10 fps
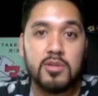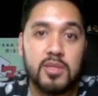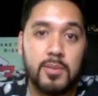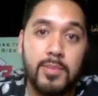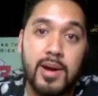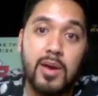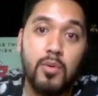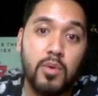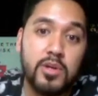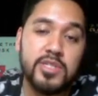to buy
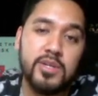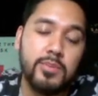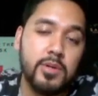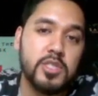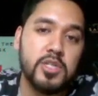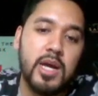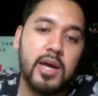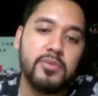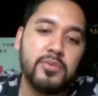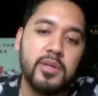one share of Berkshire
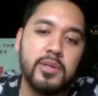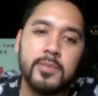Hathaway,